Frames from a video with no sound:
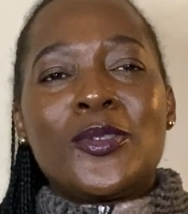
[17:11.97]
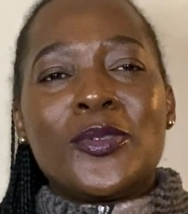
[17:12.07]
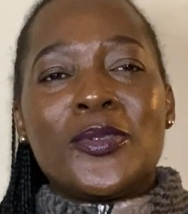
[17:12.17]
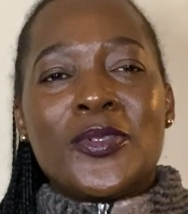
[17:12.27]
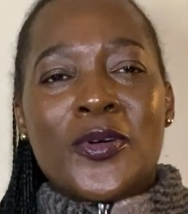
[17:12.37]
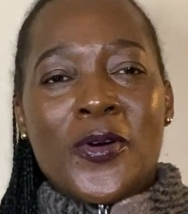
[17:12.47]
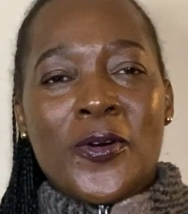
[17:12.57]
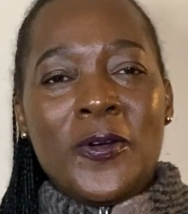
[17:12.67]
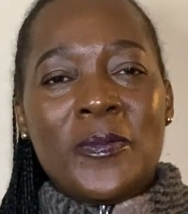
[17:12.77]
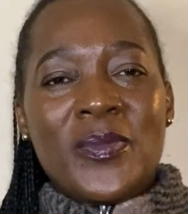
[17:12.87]
to
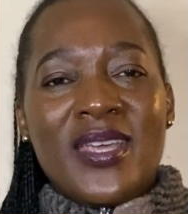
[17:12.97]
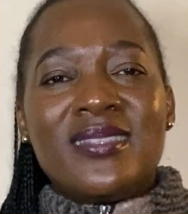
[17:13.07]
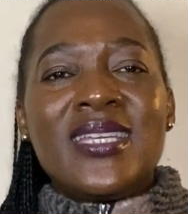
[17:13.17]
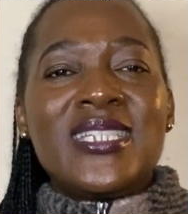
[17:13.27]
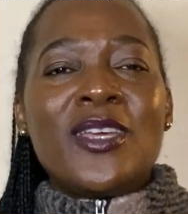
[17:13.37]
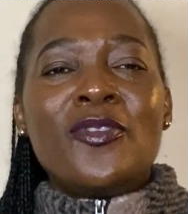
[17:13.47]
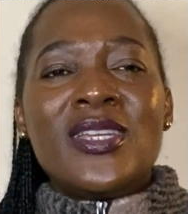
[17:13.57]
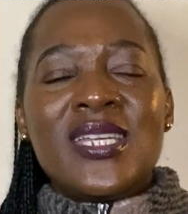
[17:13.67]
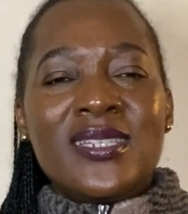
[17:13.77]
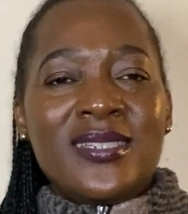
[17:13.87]
know the
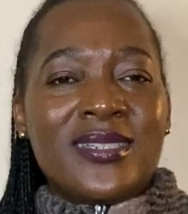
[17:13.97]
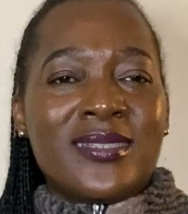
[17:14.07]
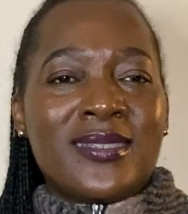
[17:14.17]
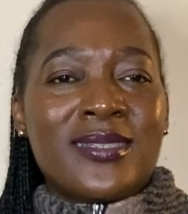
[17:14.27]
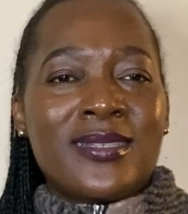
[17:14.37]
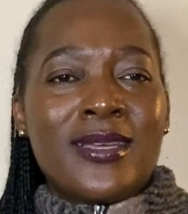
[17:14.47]
definitions